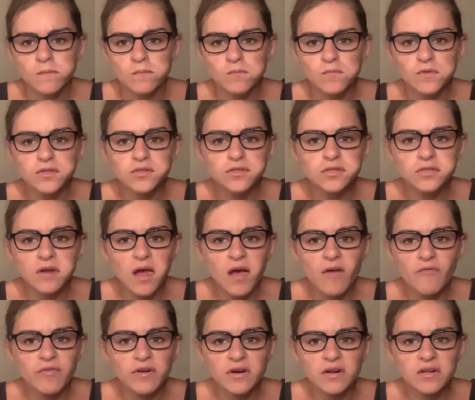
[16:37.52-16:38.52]
These are
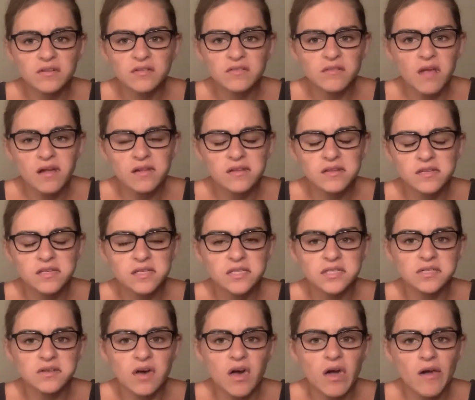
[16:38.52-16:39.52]
not very salty
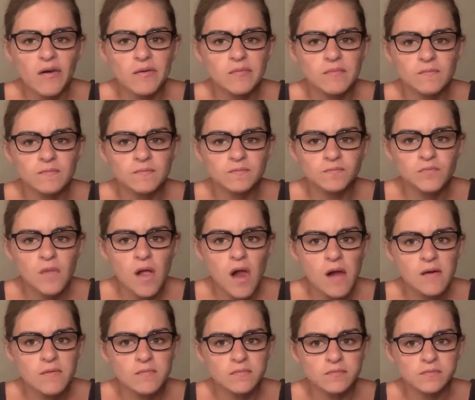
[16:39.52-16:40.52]
at all.
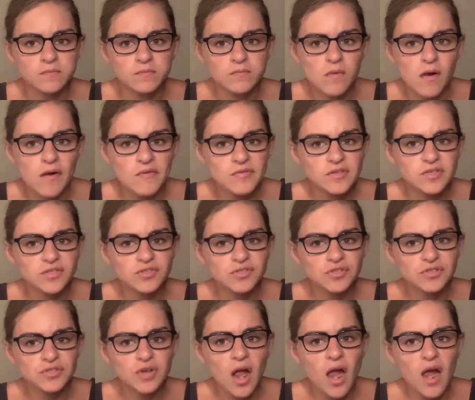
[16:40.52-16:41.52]
These are
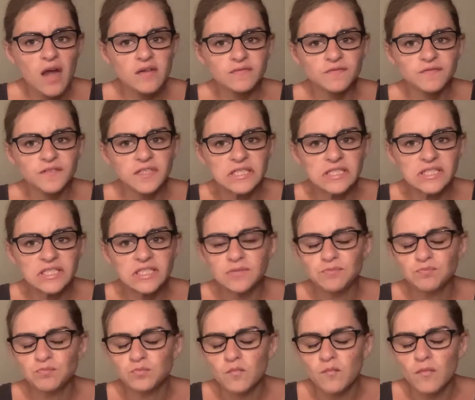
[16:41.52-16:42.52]
not very
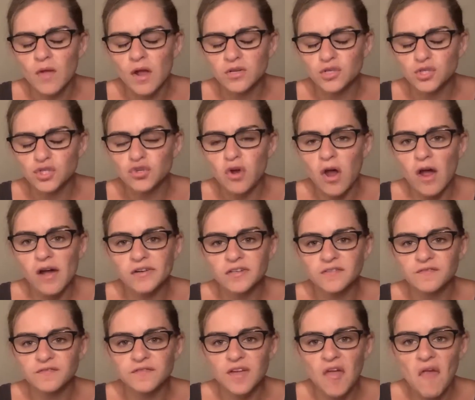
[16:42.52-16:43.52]
strong
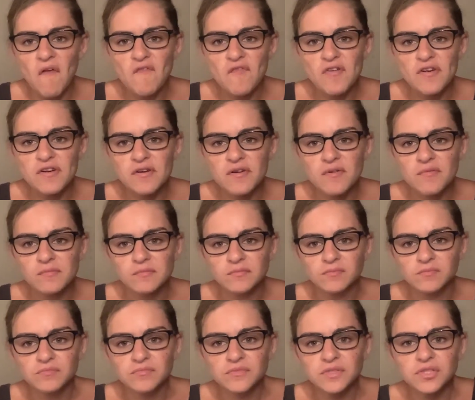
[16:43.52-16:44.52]
and flavored.
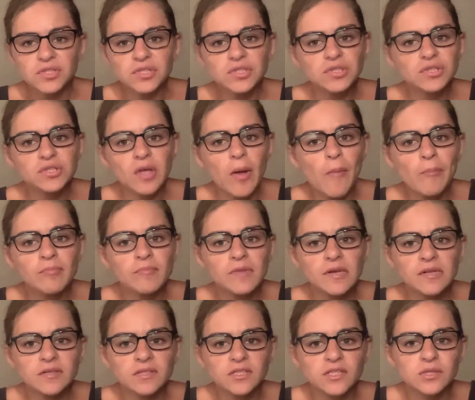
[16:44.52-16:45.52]
This is something
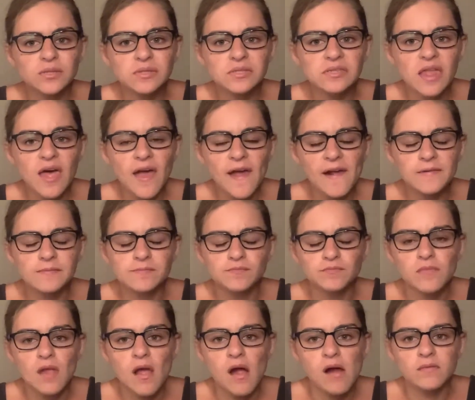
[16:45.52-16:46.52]
that you would like
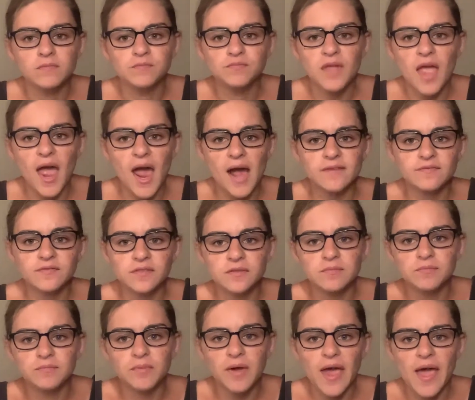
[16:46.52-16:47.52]
have the
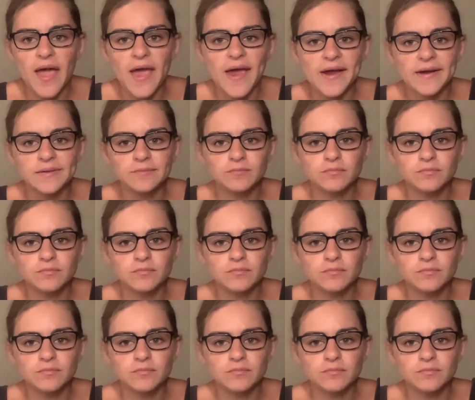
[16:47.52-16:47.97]
bag